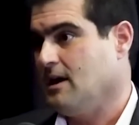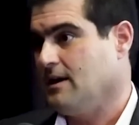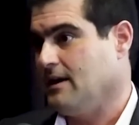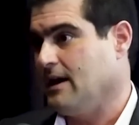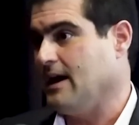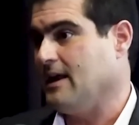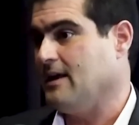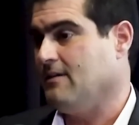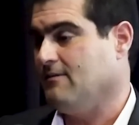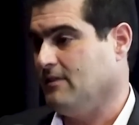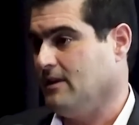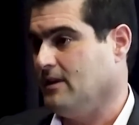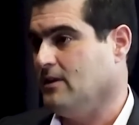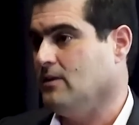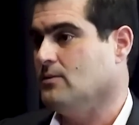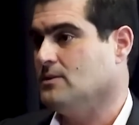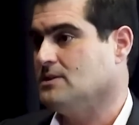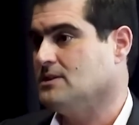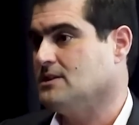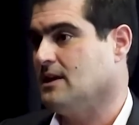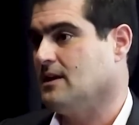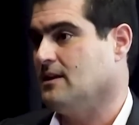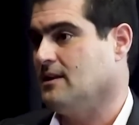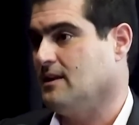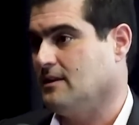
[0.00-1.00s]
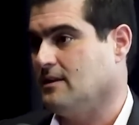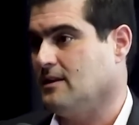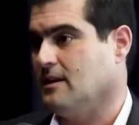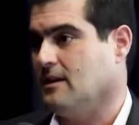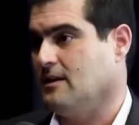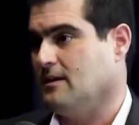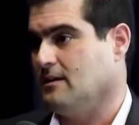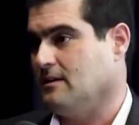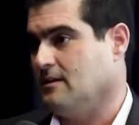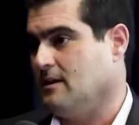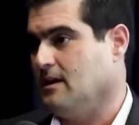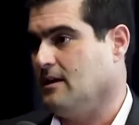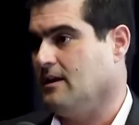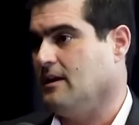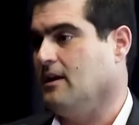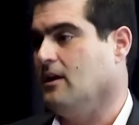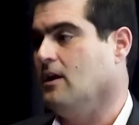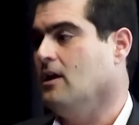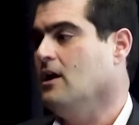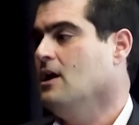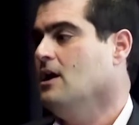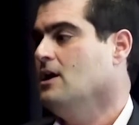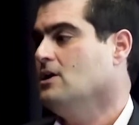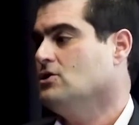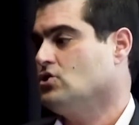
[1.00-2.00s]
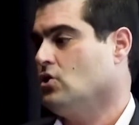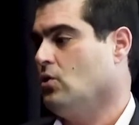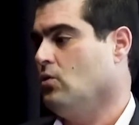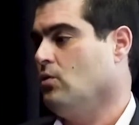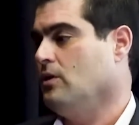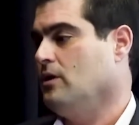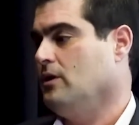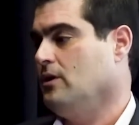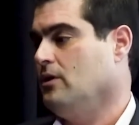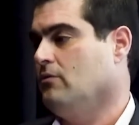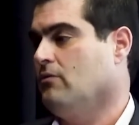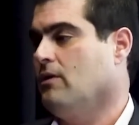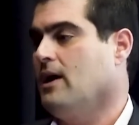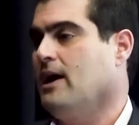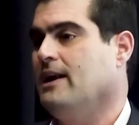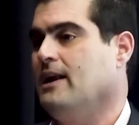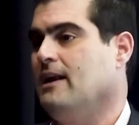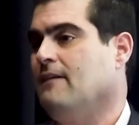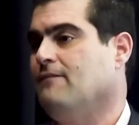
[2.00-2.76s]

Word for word: Naively, you would say that the, the you know. So you're right.